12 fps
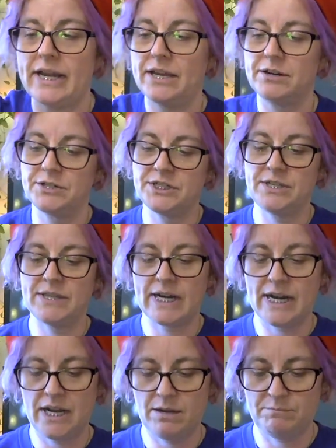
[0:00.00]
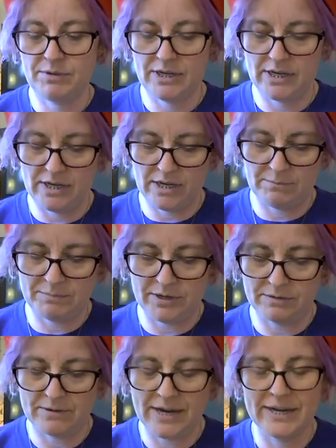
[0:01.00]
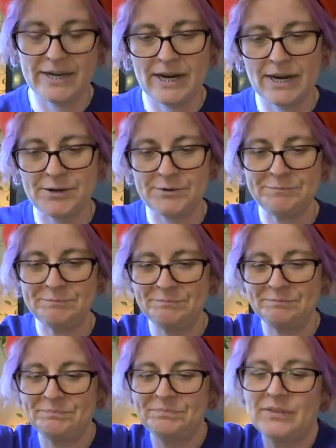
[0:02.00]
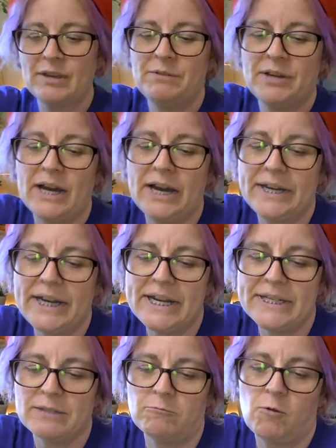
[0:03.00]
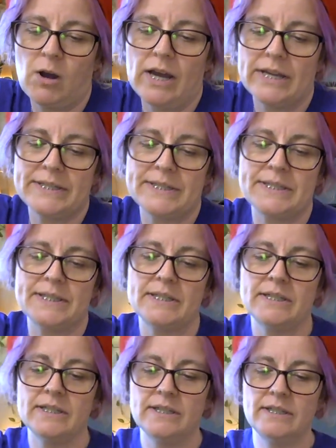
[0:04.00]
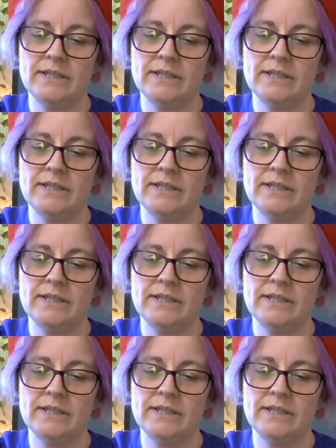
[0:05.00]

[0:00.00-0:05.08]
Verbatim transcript: energy that I am picking up on right now. Got Ace of Wands.